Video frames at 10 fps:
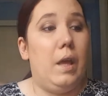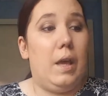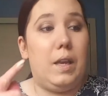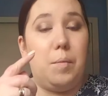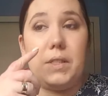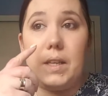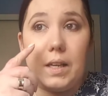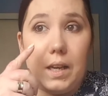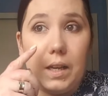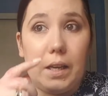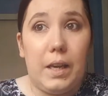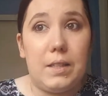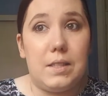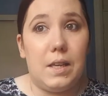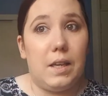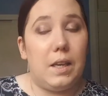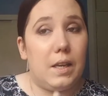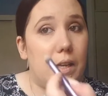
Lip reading: Any bits that I can't get into here,